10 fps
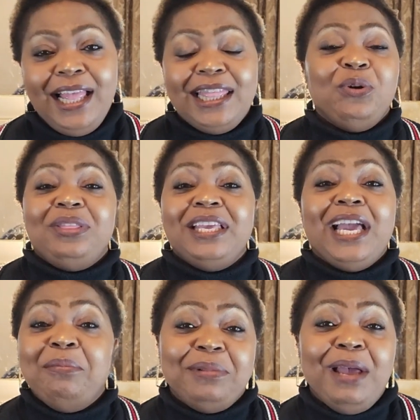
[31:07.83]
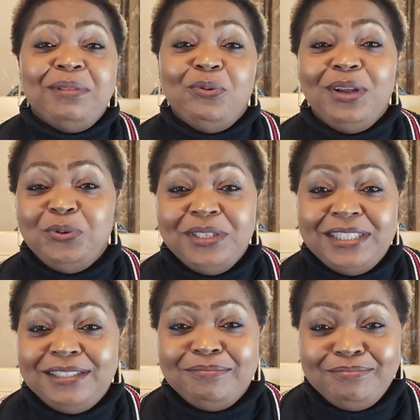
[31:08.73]
they'll think I'm, I'm the one
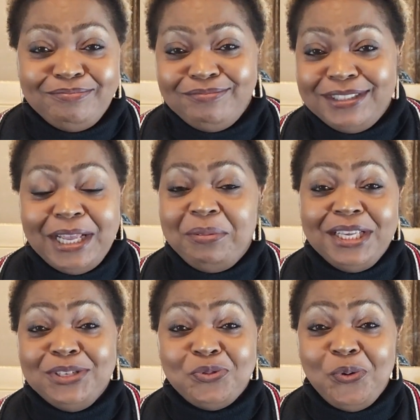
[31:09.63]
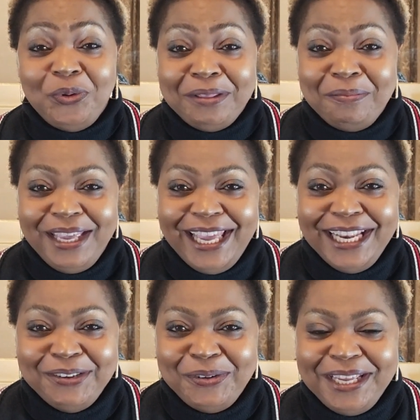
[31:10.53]
who's, something is wrong with me
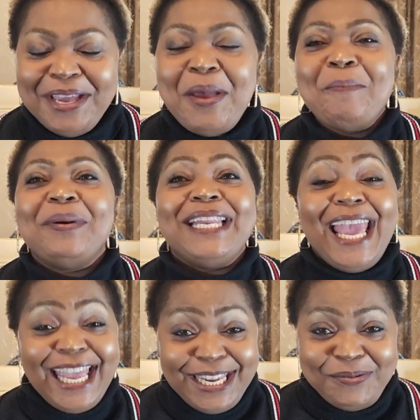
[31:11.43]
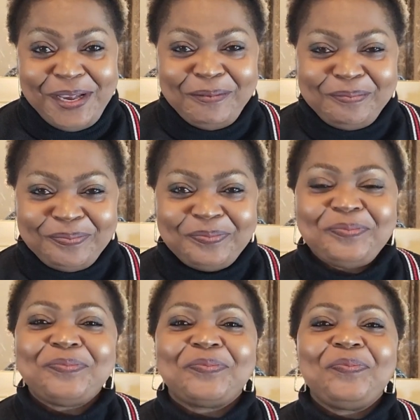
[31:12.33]
anyway. But anyway,
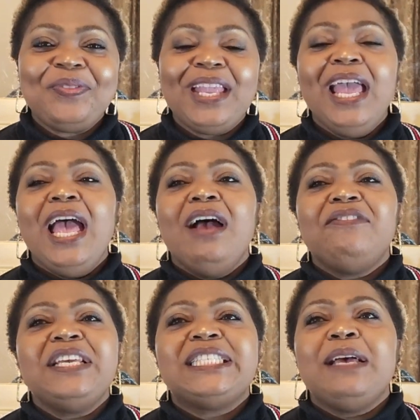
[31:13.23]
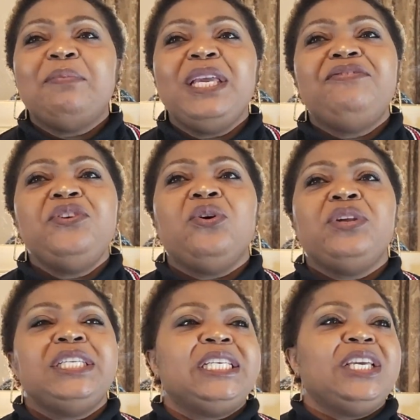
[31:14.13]
for example, if you're
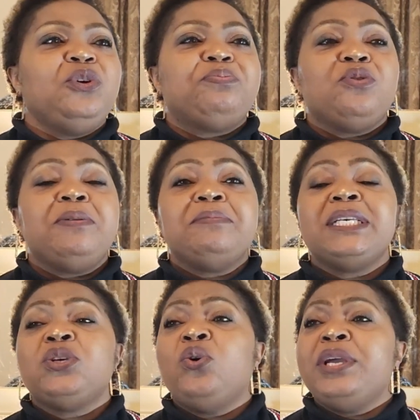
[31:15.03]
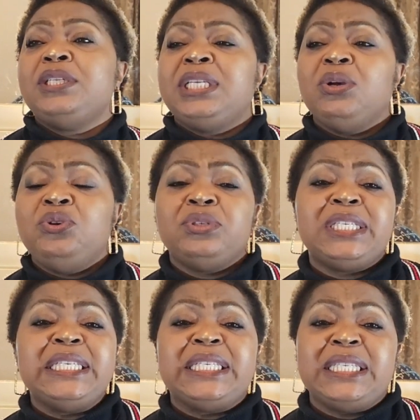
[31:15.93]
going to take your problems and go and tell your
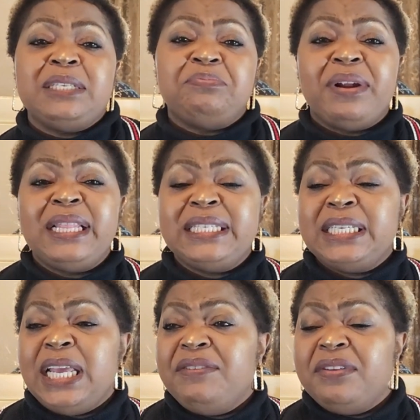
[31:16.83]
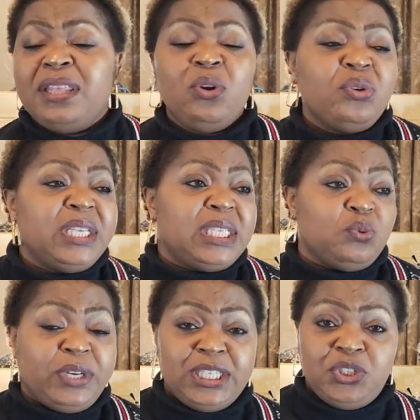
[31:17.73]
sisters and brothers and everything, oh, this is
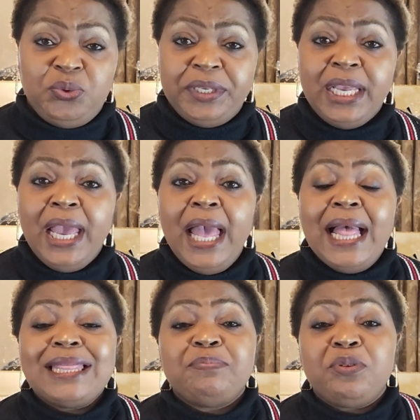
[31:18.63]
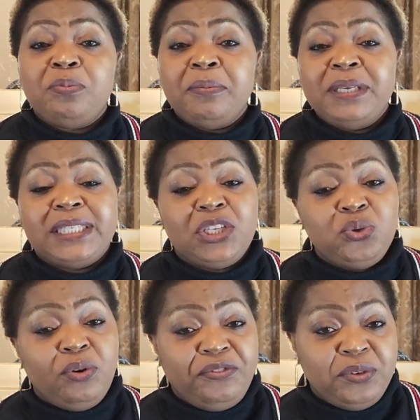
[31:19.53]
what he's doing. The problem is the
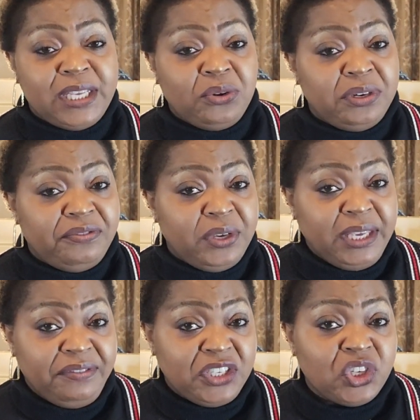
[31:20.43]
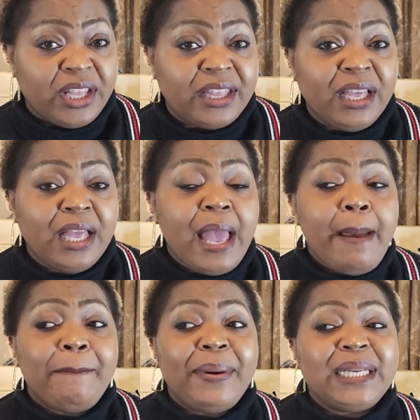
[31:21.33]
two of you are going to forgive each other
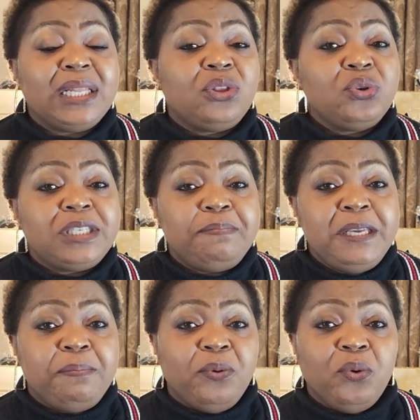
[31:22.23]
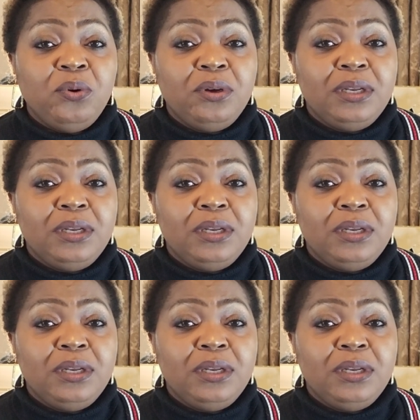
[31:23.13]
but those people